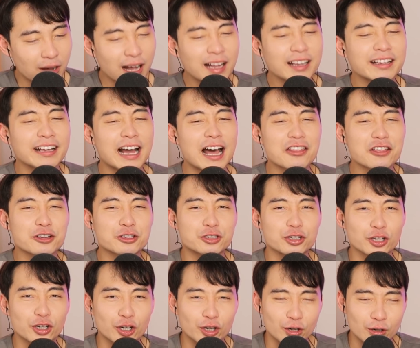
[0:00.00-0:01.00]
Why are the other
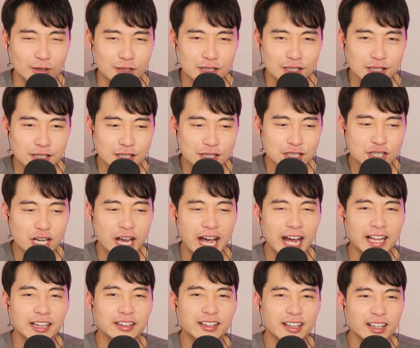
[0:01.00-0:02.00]
two? Yeah.
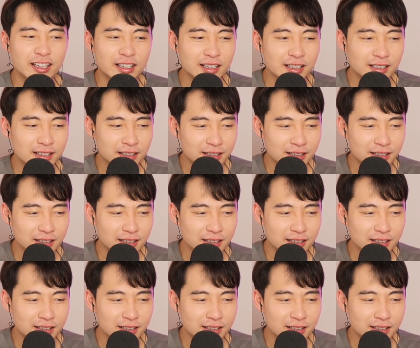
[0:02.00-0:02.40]
Chandan.